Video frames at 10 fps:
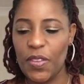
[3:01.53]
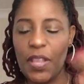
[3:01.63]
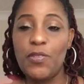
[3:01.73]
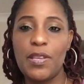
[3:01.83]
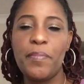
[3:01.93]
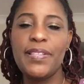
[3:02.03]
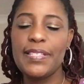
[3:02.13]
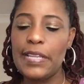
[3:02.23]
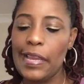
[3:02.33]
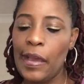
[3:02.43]
that was
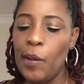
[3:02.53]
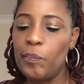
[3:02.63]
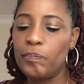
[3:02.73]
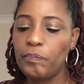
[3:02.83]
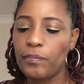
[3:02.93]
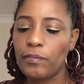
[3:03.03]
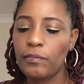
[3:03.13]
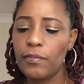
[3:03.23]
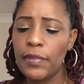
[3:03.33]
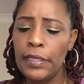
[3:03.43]
amazing. Um,
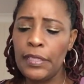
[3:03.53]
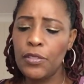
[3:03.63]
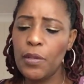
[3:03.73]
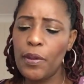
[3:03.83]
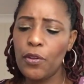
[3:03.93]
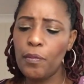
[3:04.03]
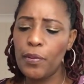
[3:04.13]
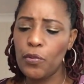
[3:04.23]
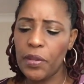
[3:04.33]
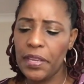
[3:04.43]
and today we're going to
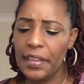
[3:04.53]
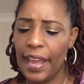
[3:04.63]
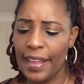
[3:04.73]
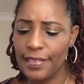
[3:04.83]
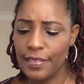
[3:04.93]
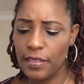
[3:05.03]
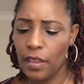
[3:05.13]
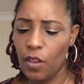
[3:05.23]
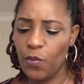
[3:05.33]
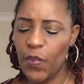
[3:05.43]
be looking at
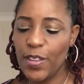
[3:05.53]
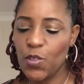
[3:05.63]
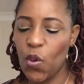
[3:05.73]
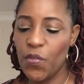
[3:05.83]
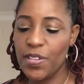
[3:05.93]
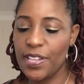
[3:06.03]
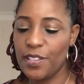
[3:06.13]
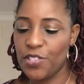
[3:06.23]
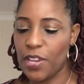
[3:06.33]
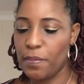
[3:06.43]
First
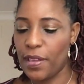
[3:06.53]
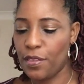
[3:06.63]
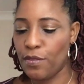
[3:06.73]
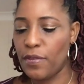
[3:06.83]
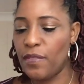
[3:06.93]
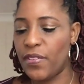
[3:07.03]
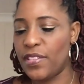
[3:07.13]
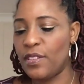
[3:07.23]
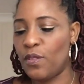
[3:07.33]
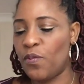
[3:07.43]
Corinthians chapter three,
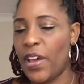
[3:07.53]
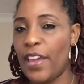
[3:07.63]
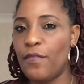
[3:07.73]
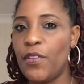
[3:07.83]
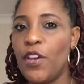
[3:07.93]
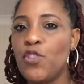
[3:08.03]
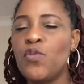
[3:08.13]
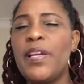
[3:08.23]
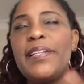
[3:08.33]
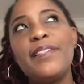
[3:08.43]
verses five to
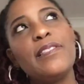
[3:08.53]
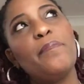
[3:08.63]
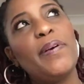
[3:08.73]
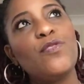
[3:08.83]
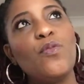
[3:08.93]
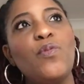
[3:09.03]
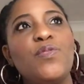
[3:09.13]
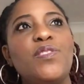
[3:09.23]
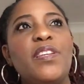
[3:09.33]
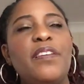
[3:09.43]
nine. Yesterday, Pastor
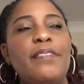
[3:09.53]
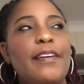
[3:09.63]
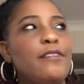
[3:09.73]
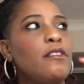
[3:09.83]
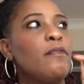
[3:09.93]
was saying that